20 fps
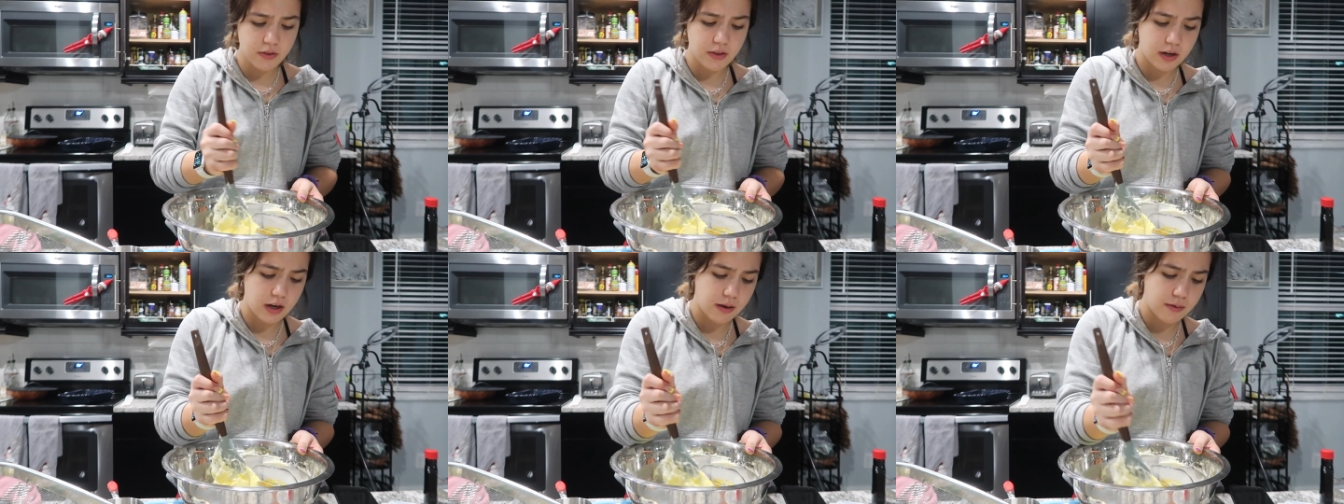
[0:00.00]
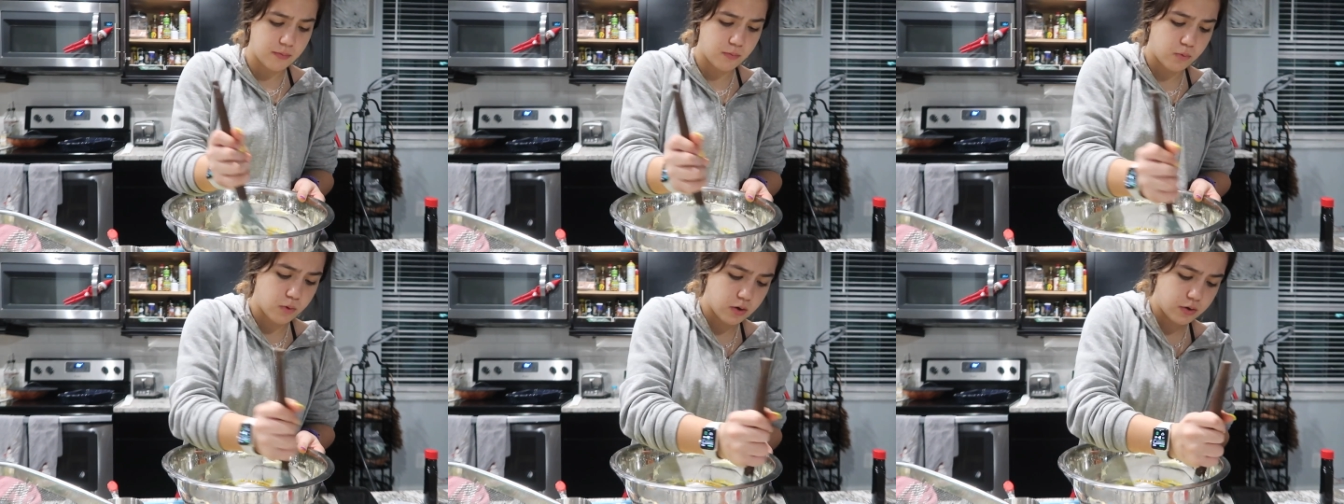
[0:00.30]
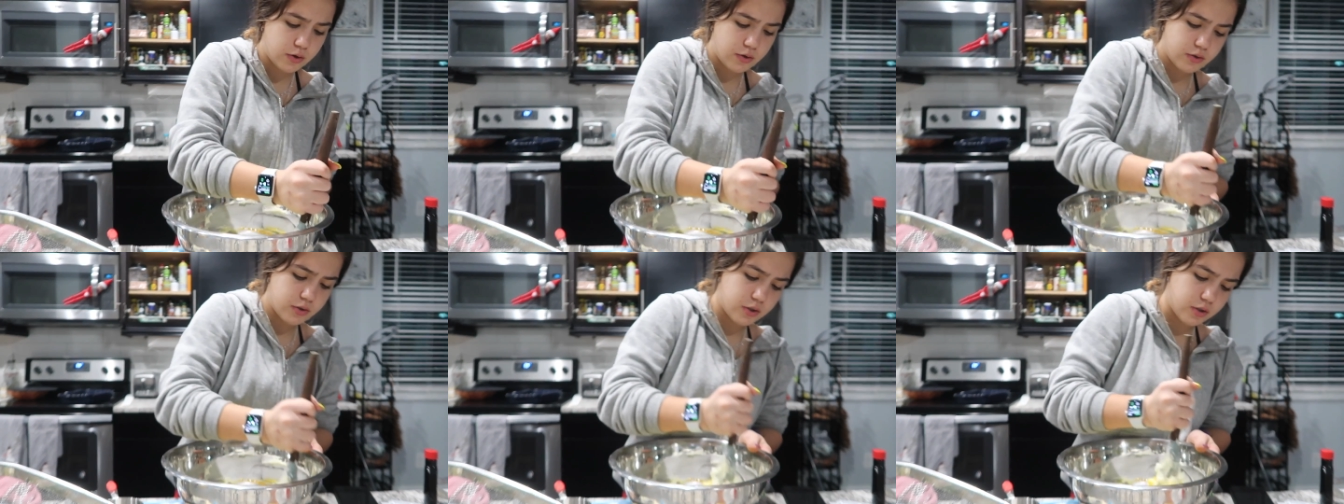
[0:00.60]
then I
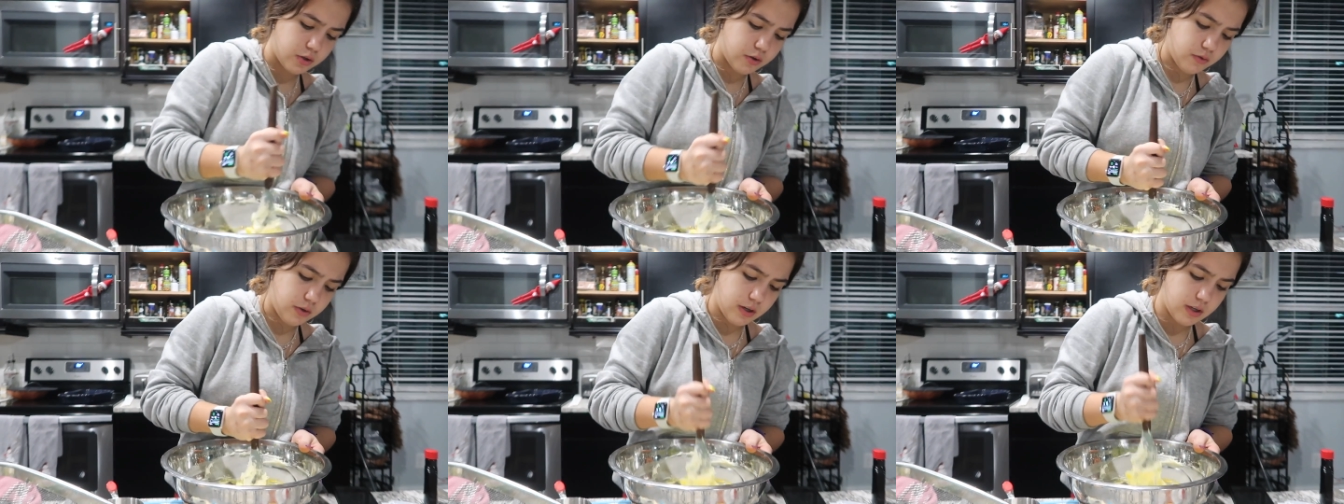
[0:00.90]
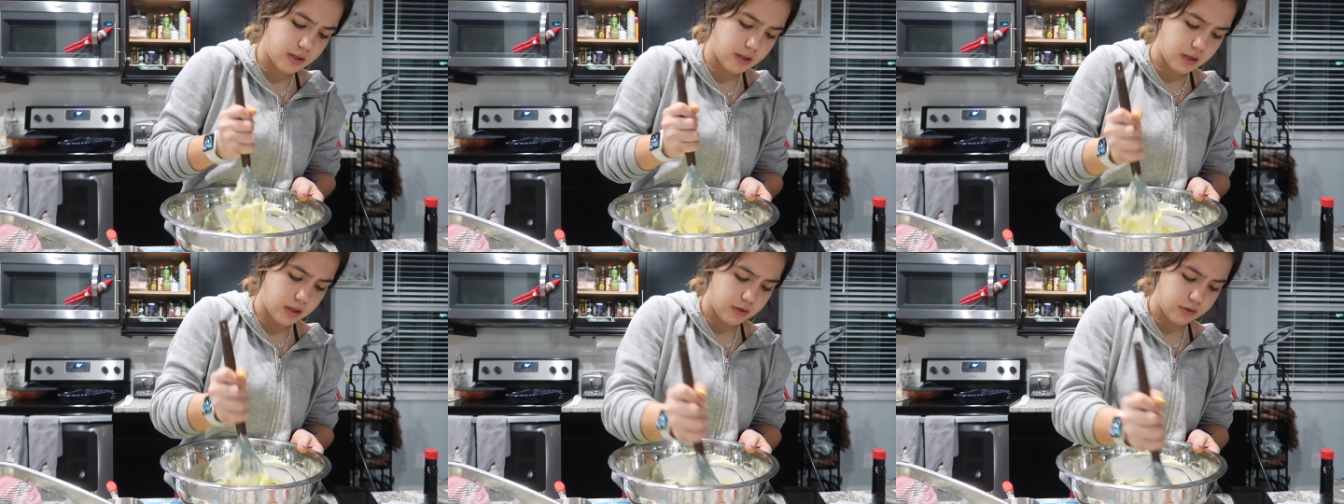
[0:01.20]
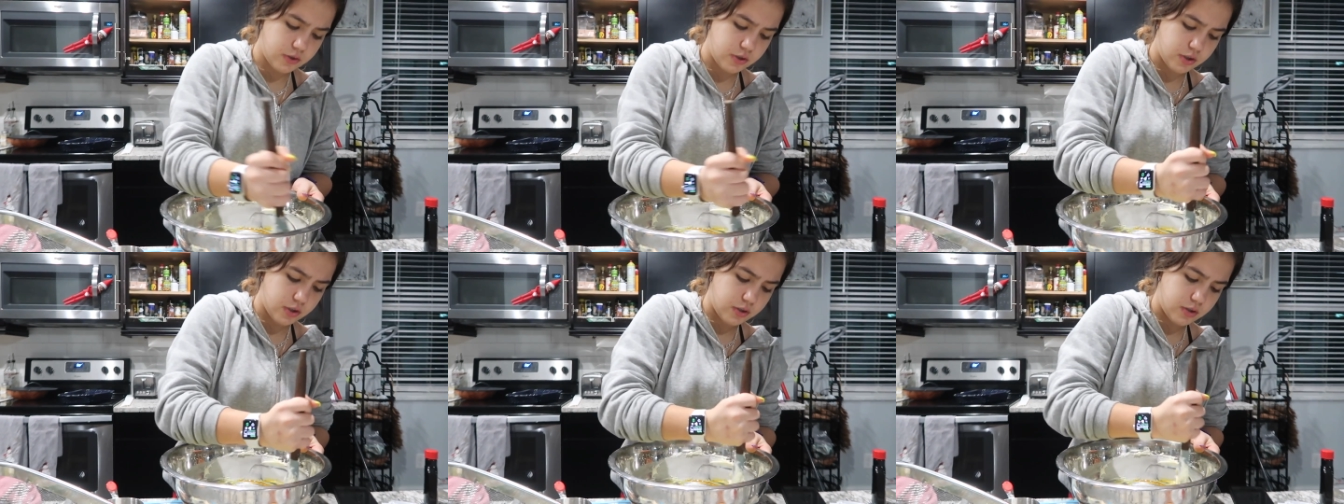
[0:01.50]
won't use the green and
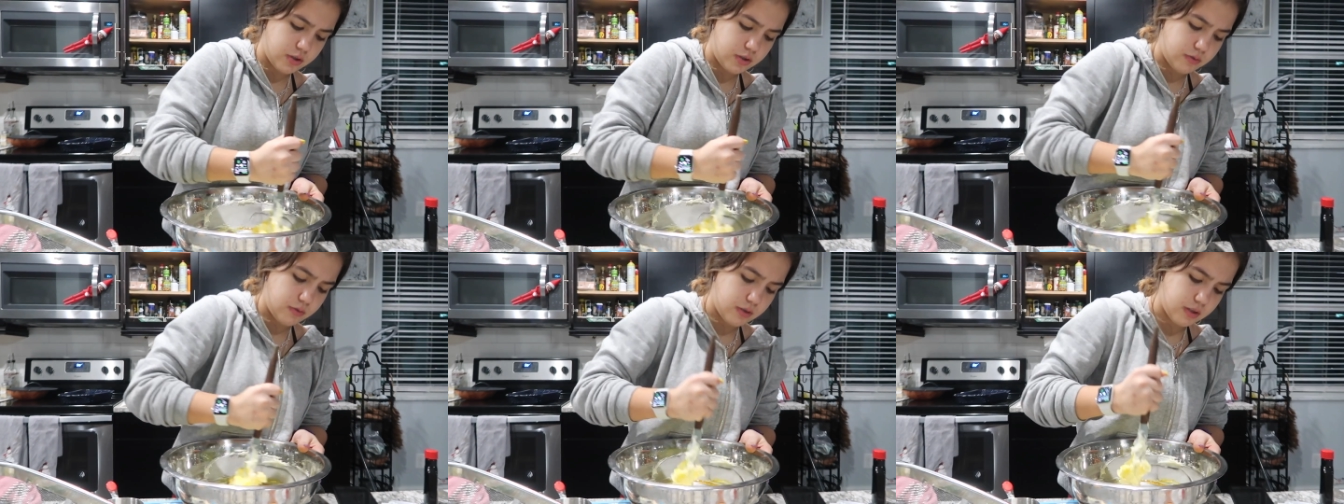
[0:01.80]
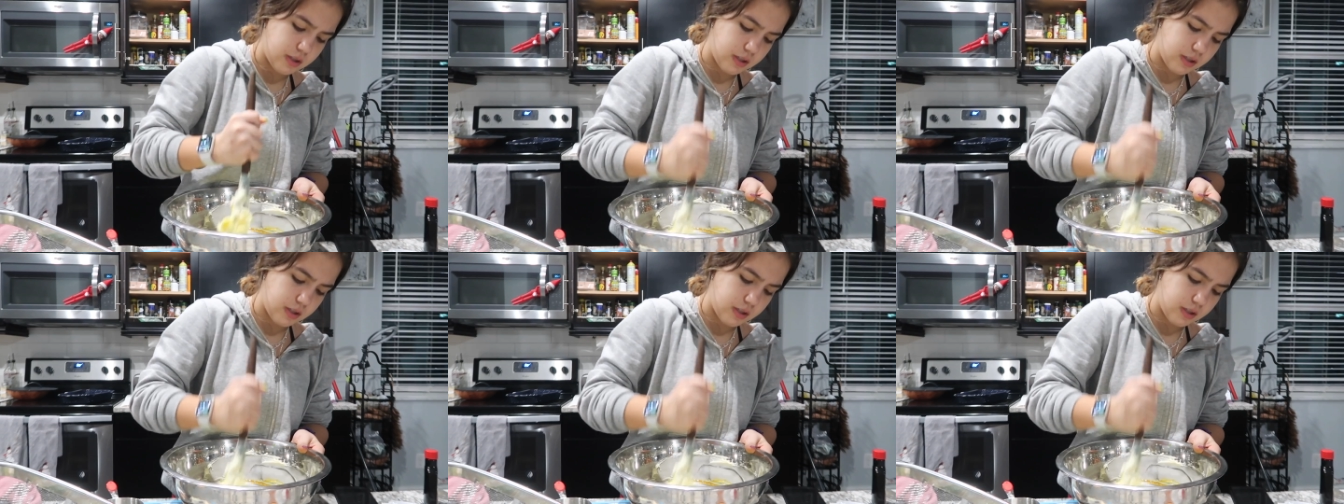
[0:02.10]
I'll just use